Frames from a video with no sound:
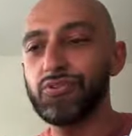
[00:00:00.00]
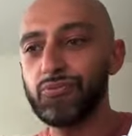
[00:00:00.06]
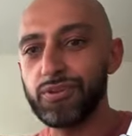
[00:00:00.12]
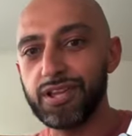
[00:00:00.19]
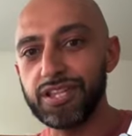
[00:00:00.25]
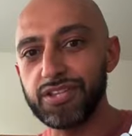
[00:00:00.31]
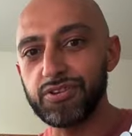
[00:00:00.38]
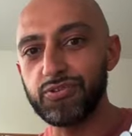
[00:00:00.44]

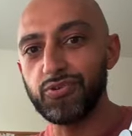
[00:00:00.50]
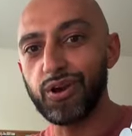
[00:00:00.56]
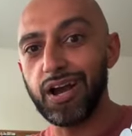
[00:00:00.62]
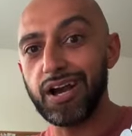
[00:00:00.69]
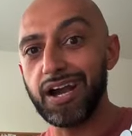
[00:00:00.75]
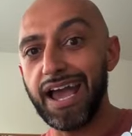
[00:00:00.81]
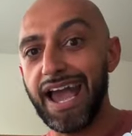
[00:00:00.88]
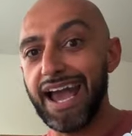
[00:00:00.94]
we can do
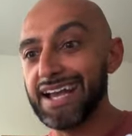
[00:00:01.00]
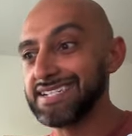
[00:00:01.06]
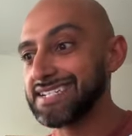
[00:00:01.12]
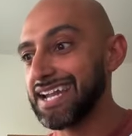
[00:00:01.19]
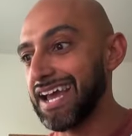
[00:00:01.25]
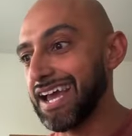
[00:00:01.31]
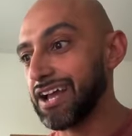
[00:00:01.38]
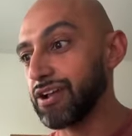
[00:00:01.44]

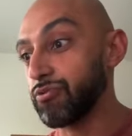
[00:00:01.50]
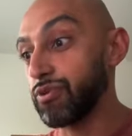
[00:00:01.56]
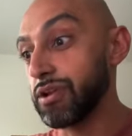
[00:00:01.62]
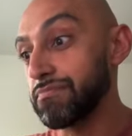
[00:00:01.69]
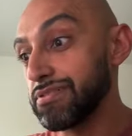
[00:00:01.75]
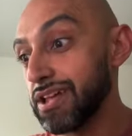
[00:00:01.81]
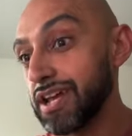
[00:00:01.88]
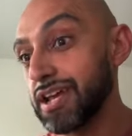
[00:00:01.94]
hashtag
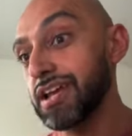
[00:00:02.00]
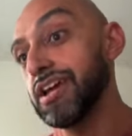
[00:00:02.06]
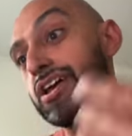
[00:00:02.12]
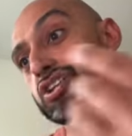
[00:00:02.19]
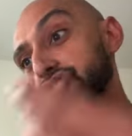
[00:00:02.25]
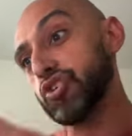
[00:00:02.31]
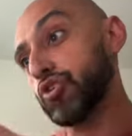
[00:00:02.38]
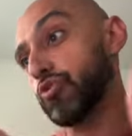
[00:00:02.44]
replay.
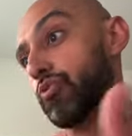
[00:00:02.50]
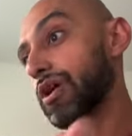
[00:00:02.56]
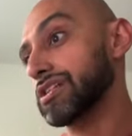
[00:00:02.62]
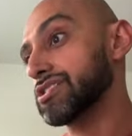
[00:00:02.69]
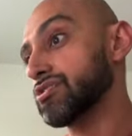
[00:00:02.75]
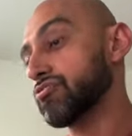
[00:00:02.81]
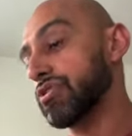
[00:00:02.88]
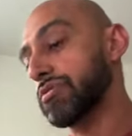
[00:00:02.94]
So you're
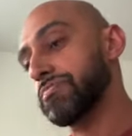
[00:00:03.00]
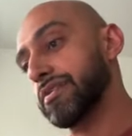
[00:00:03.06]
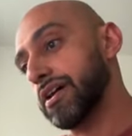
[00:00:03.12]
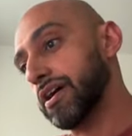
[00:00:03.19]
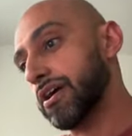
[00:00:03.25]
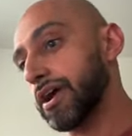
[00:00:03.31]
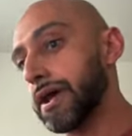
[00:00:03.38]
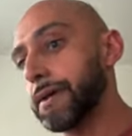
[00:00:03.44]
watching the
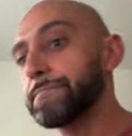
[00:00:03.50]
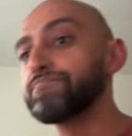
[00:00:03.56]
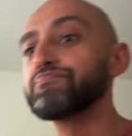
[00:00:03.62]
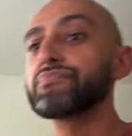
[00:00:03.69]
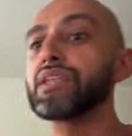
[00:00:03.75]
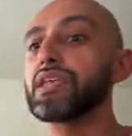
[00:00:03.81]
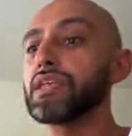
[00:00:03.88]
replay, all right?